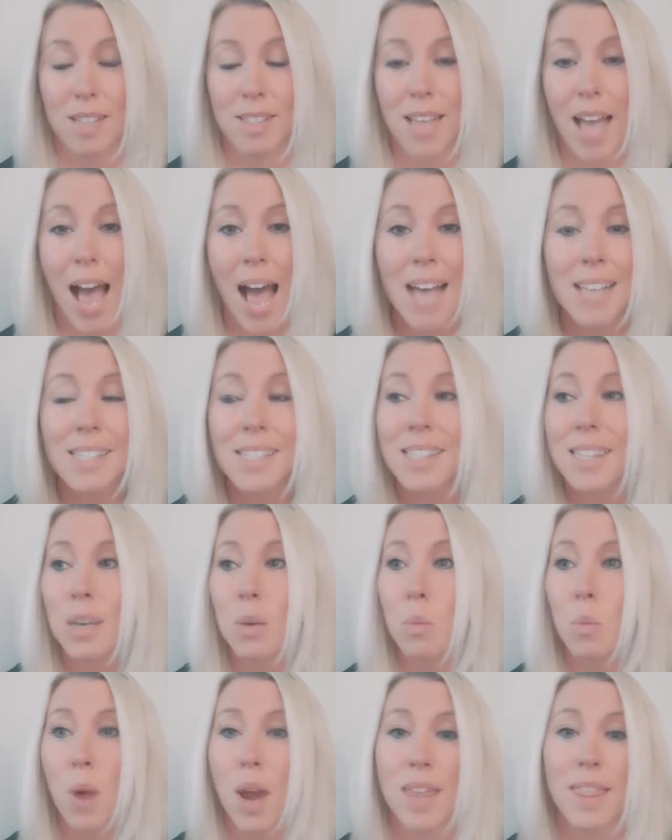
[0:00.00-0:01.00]
Ask them
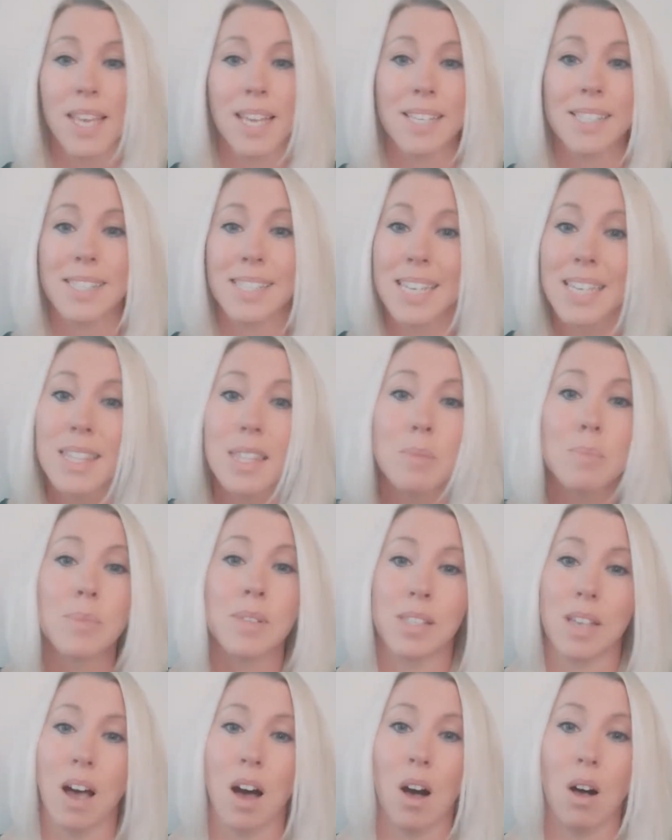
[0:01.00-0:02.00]
where they see
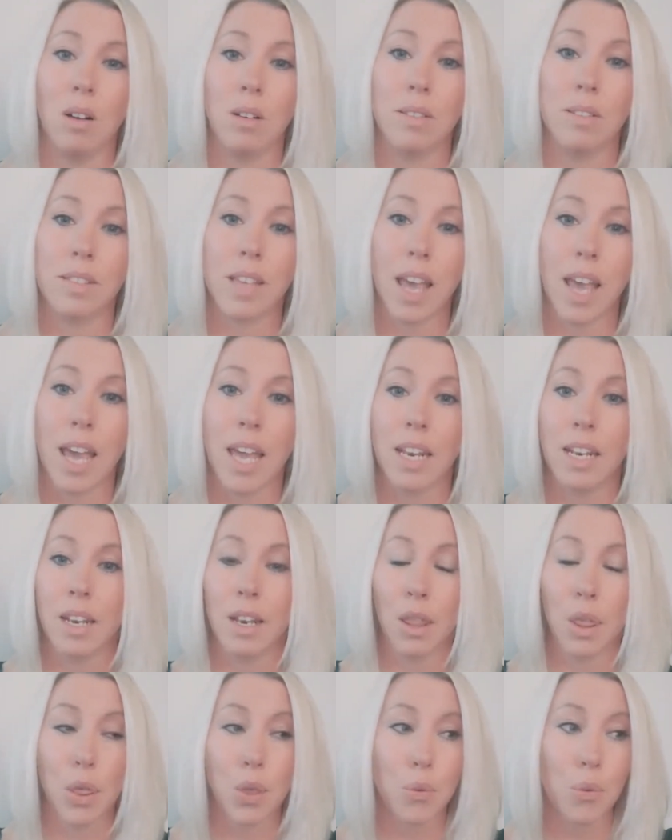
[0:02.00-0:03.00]
themselves in
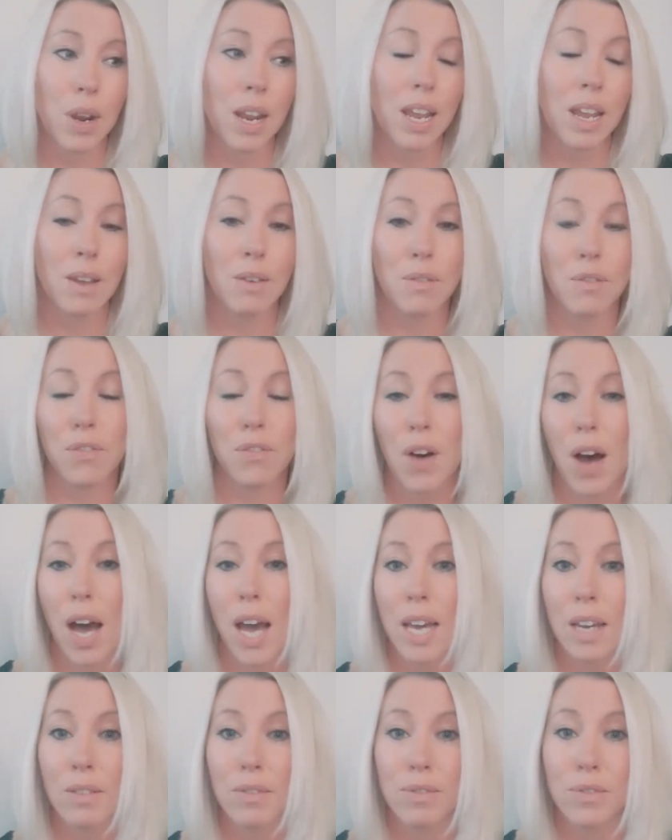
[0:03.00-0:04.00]
3,
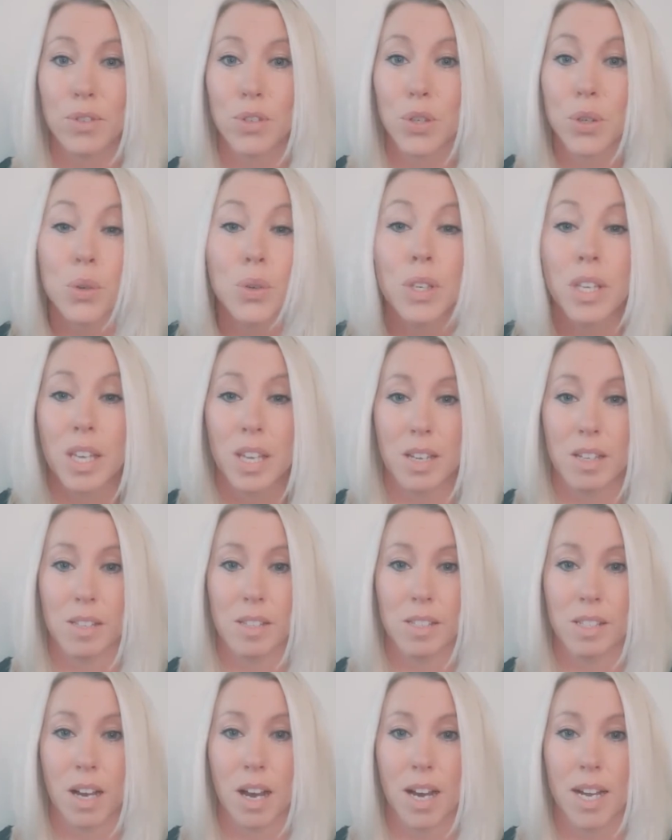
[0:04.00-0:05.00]
5, 2 years'
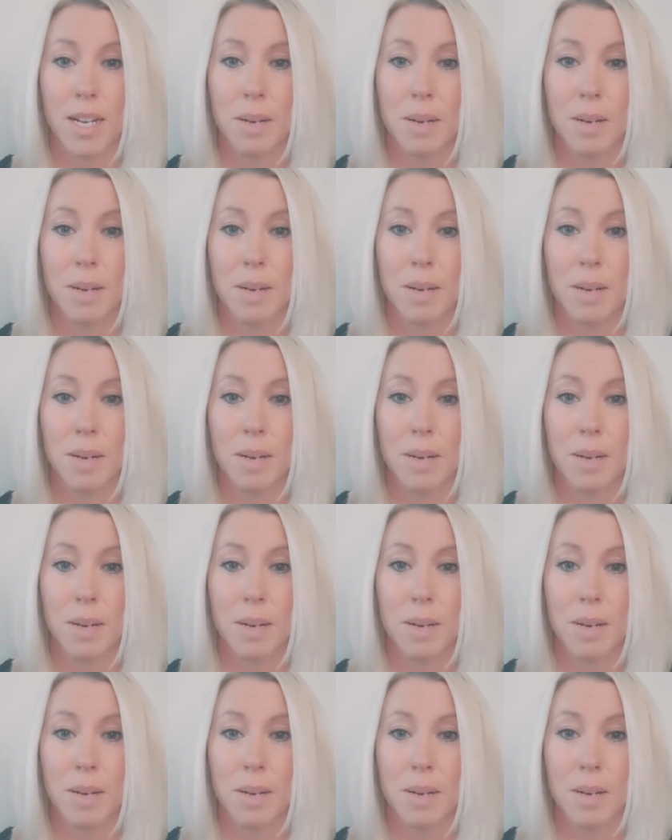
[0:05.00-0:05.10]
time,